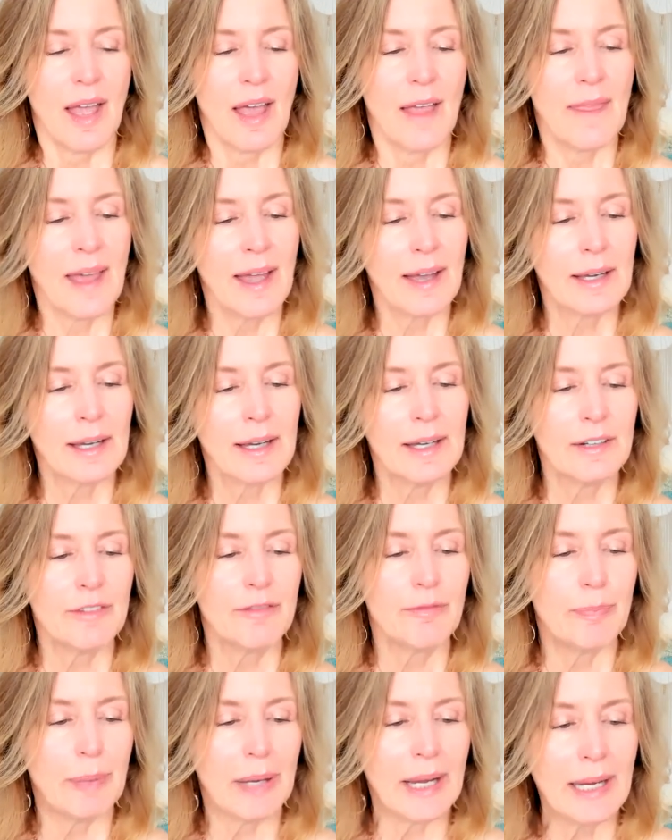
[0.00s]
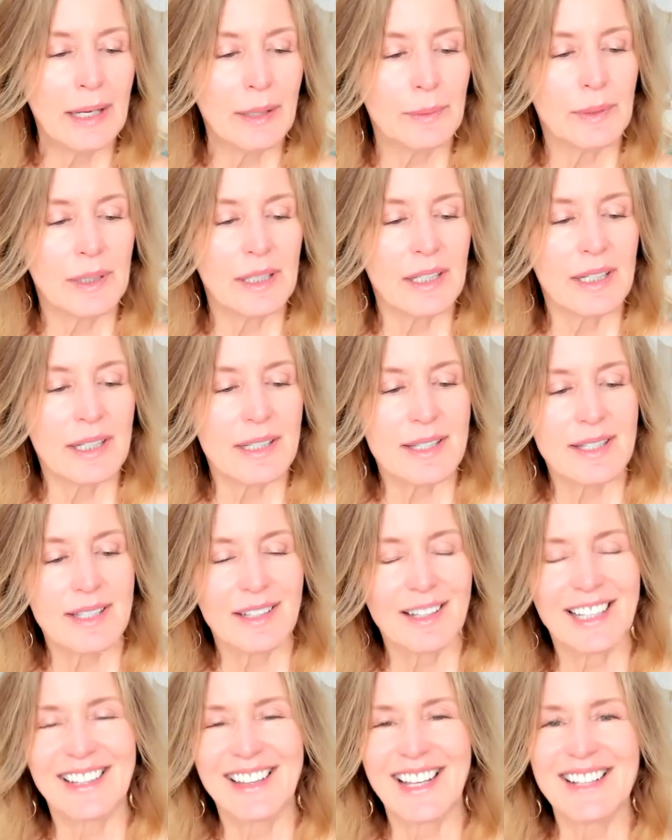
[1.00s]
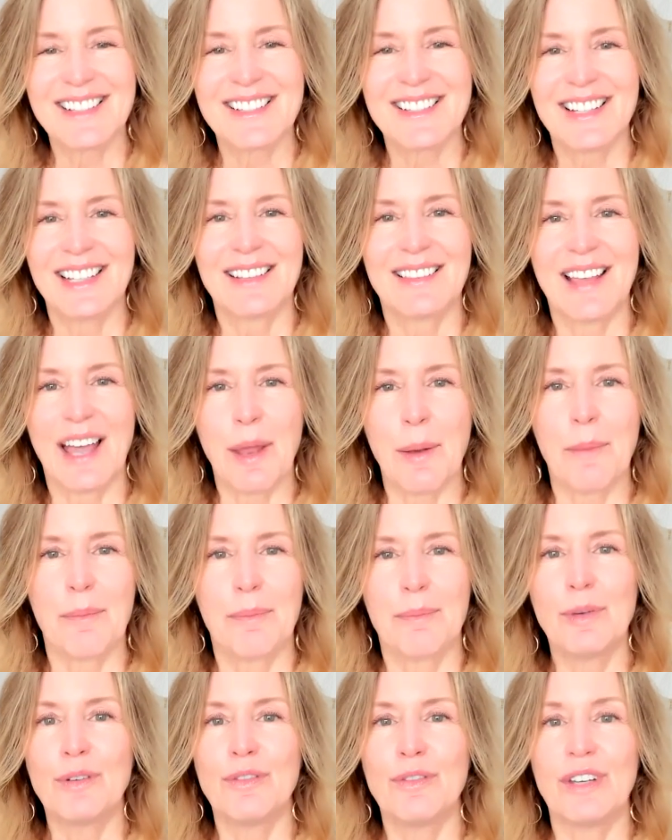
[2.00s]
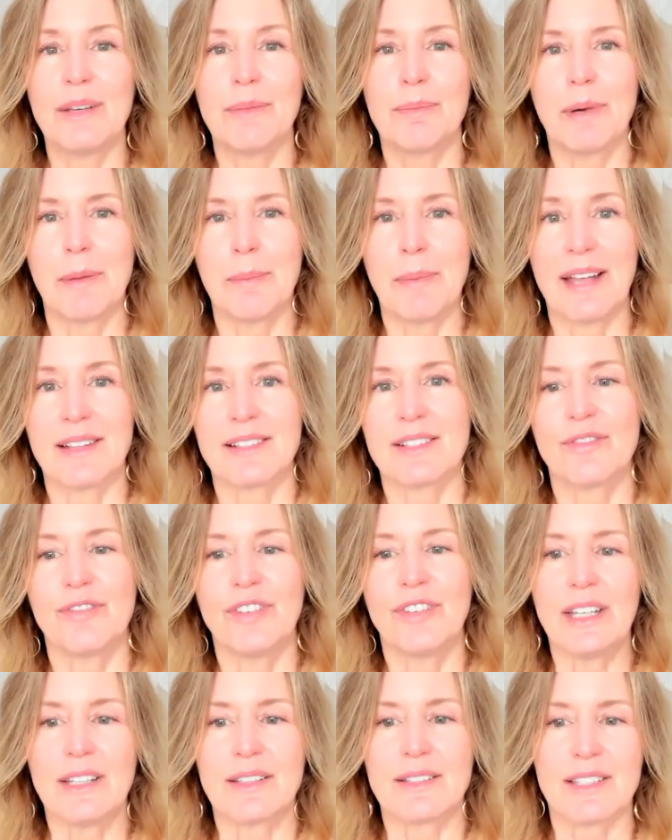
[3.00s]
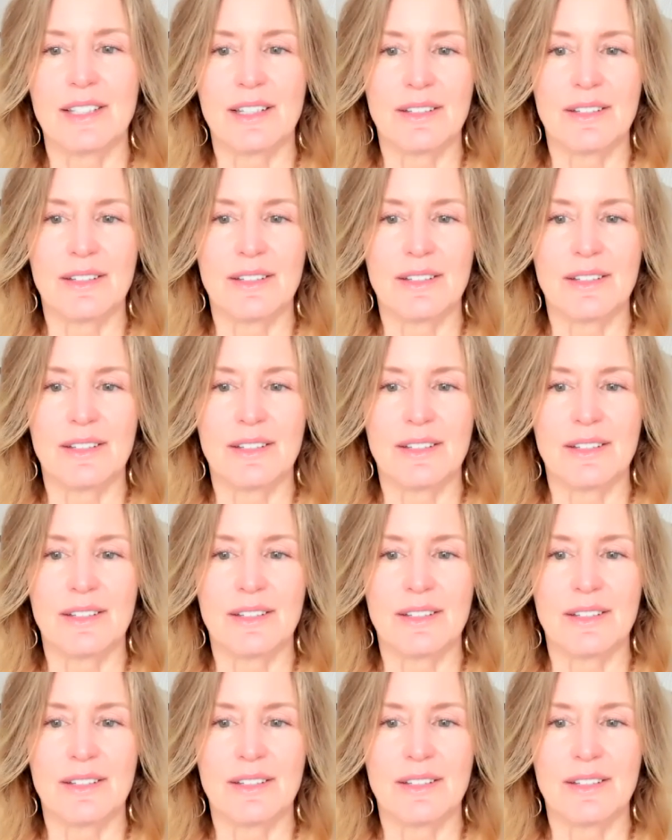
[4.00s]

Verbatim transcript: And that kind of banquet, like that's like that movie Babette's Feast.